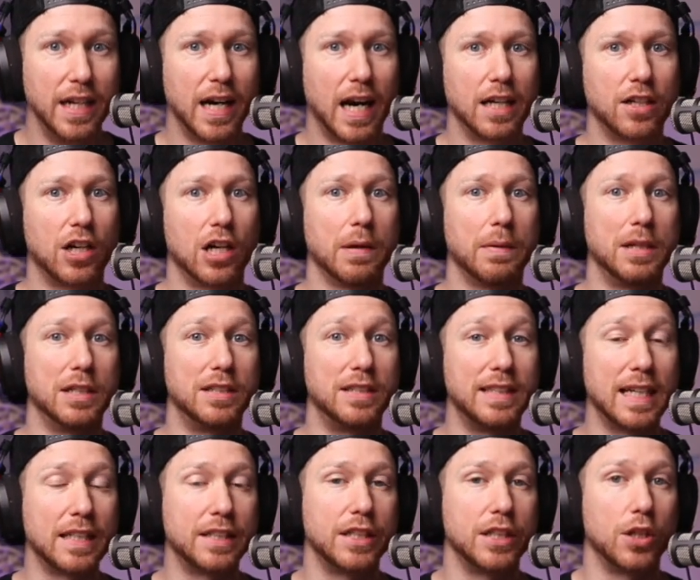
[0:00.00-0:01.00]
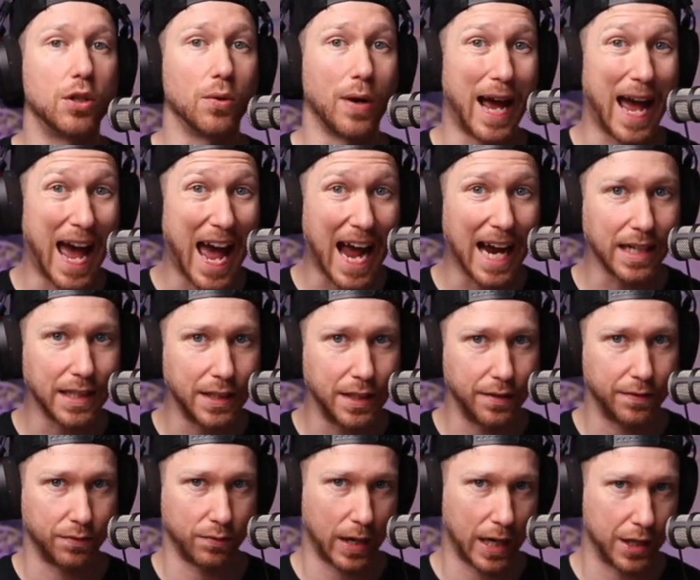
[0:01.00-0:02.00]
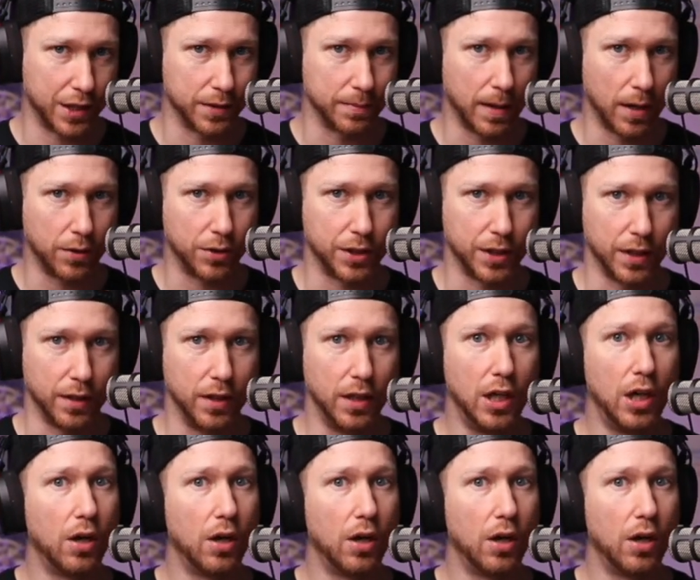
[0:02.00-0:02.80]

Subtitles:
I talk about assessing your active range of motion.